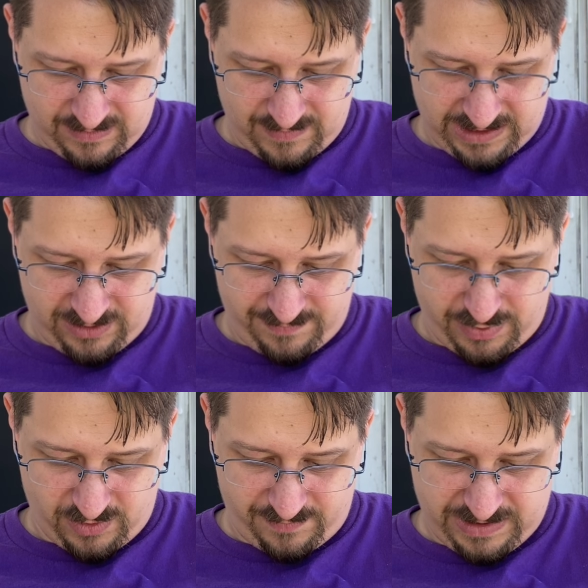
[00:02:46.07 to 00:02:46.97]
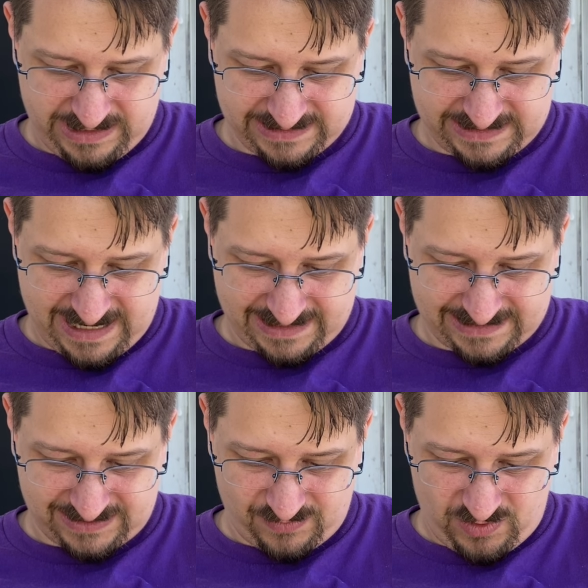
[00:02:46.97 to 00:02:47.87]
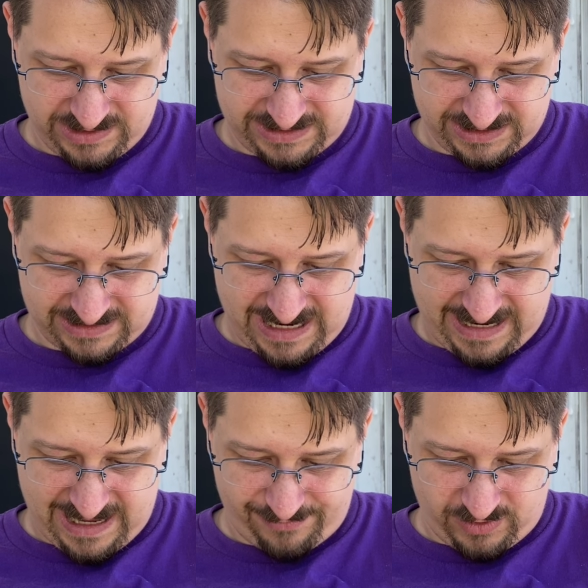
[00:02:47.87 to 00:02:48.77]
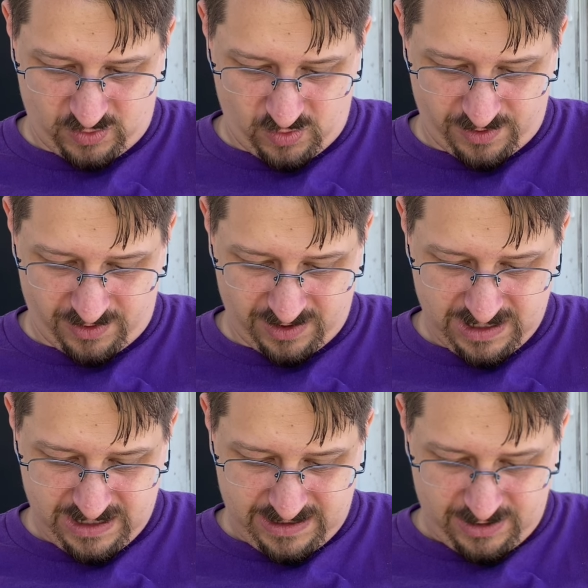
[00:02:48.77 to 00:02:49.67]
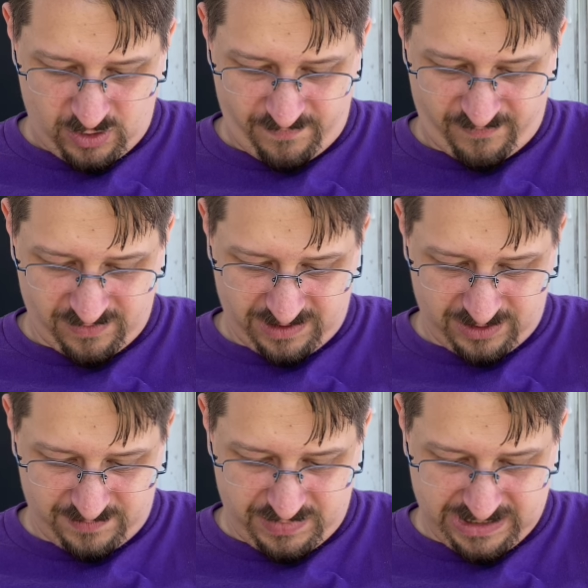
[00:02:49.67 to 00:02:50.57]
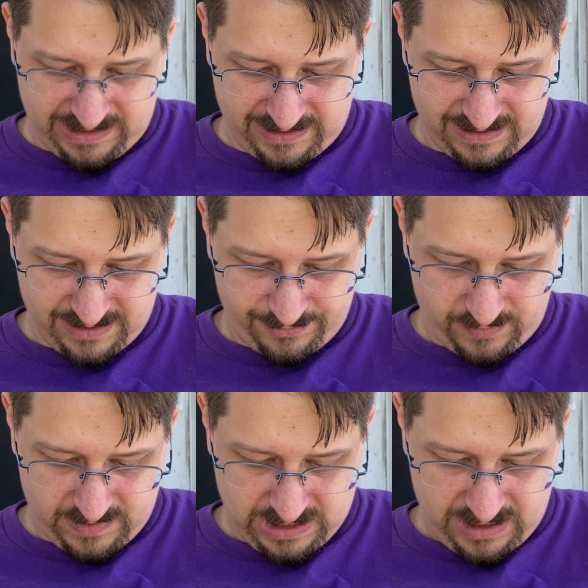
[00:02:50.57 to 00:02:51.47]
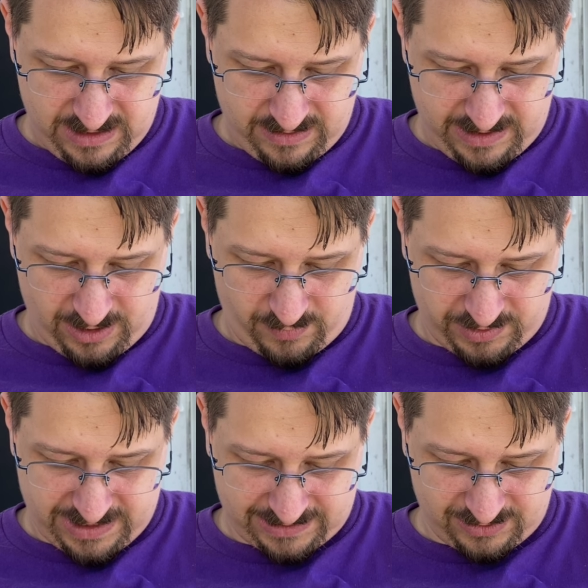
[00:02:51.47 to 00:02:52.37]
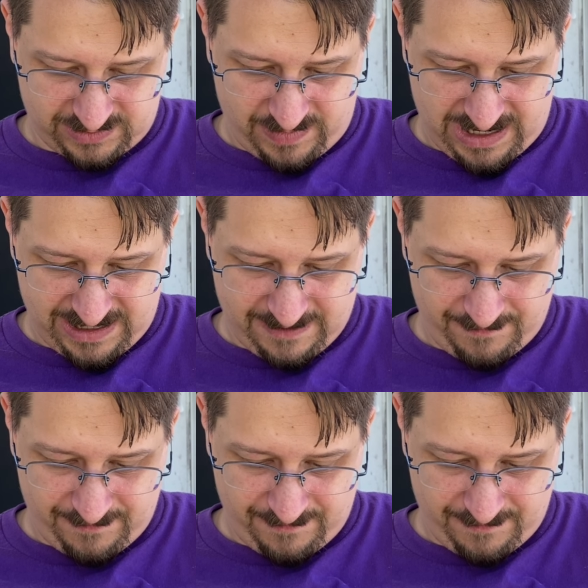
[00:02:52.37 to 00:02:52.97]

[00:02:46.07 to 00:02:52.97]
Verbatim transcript: my good bird bean stats was just hang out in the corner, hope for a good bean there, protect your spot,